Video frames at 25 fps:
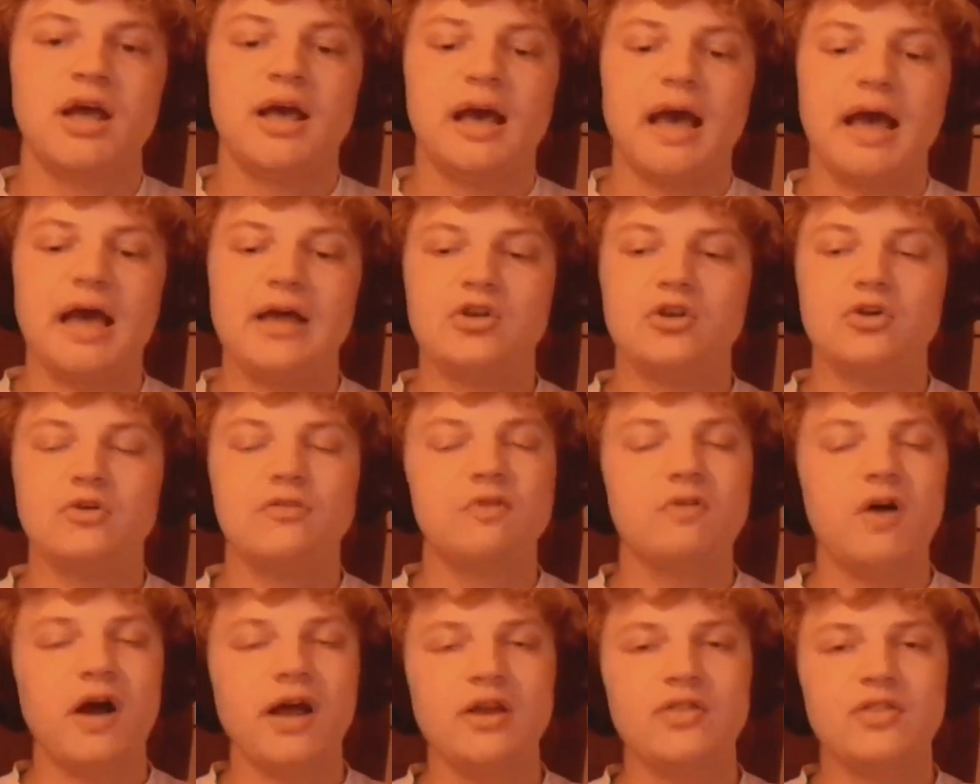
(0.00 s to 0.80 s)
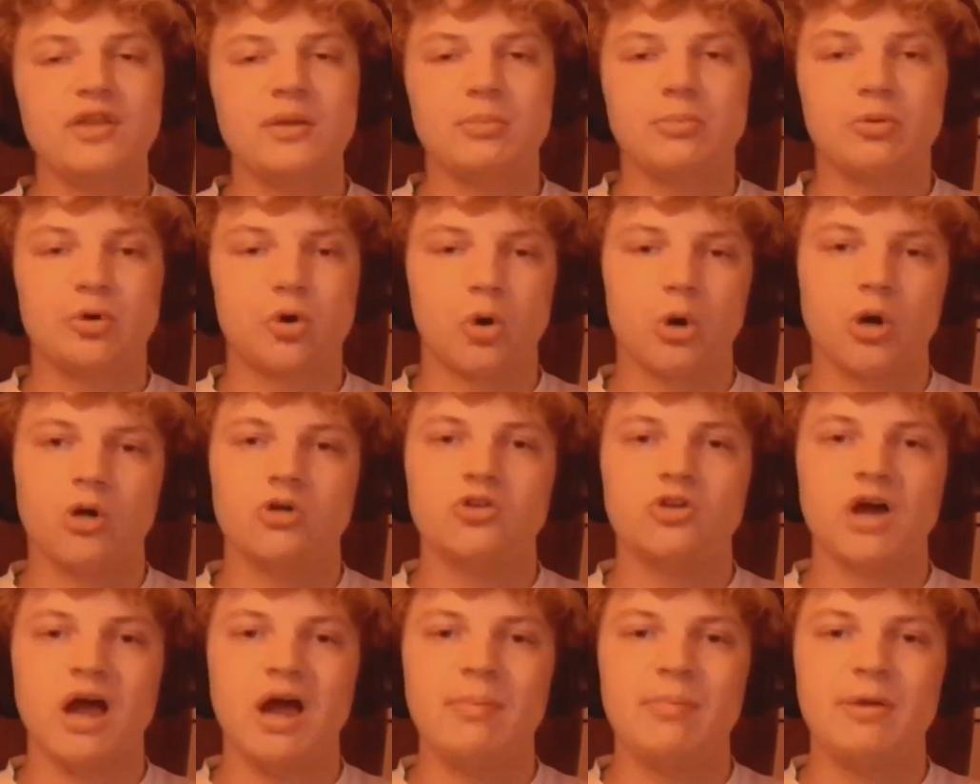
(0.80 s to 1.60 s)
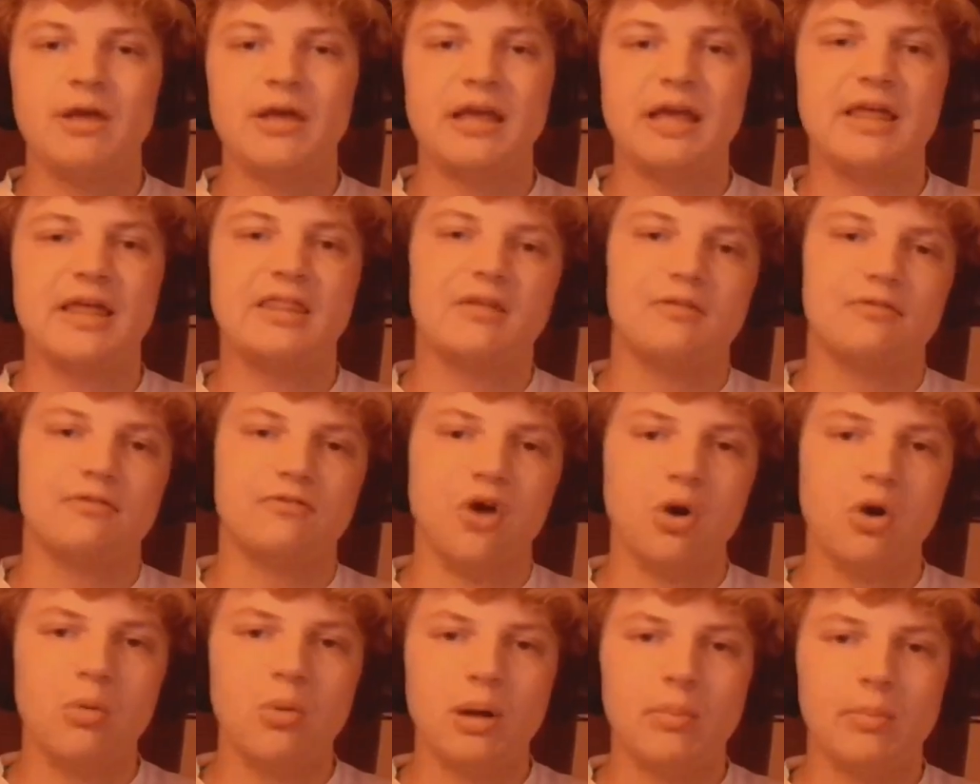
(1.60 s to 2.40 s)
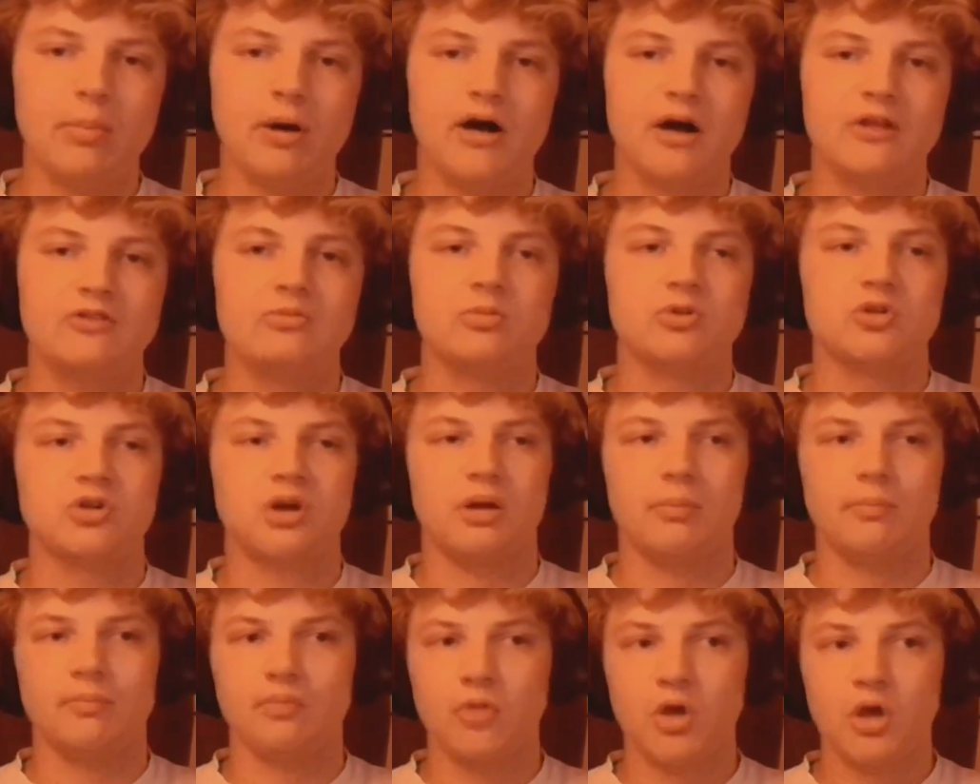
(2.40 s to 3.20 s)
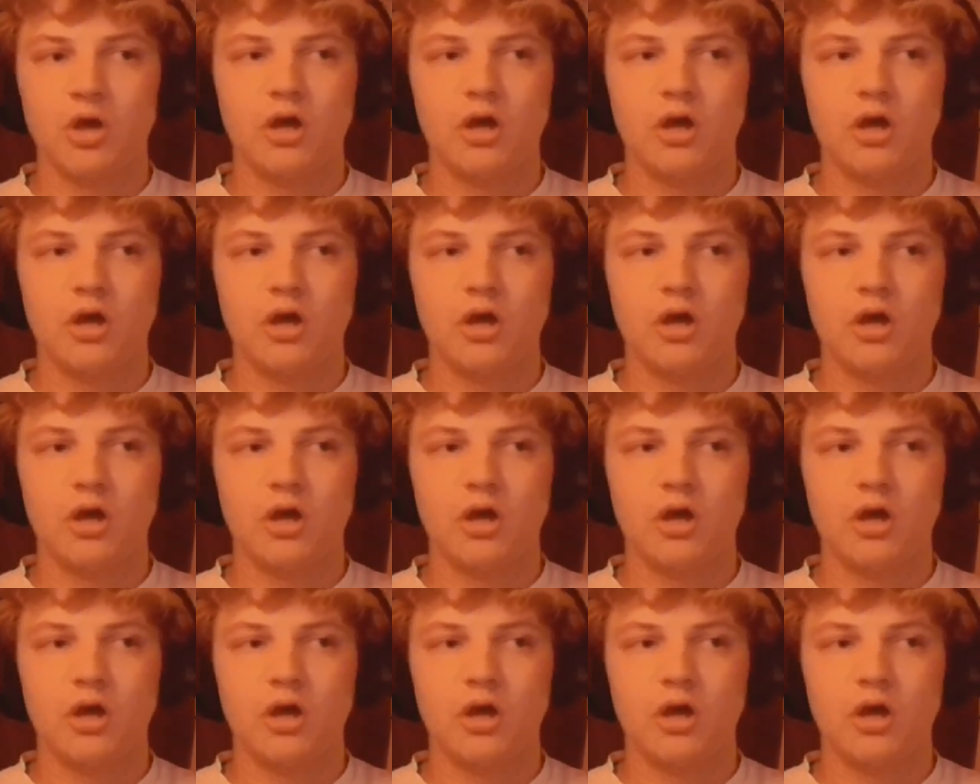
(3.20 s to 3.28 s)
And you'll find the prototyping and the firmware parts, which I'm